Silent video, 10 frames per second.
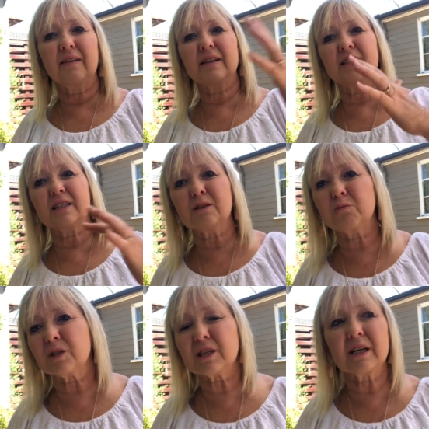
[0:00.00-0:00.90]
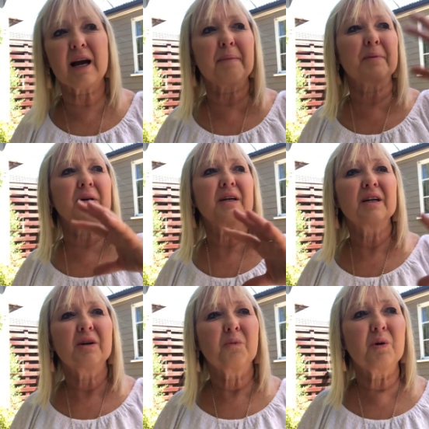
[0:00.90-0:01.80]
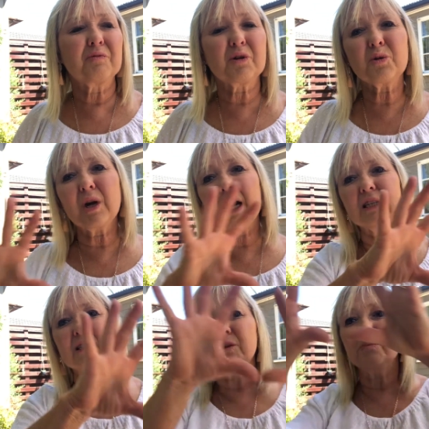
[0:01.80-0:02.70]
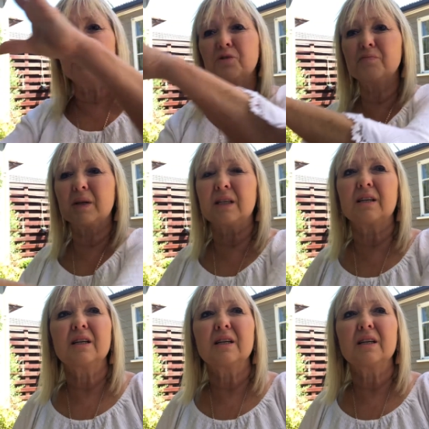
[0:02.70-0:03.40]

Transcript: This is what's going to happen. We've created the movement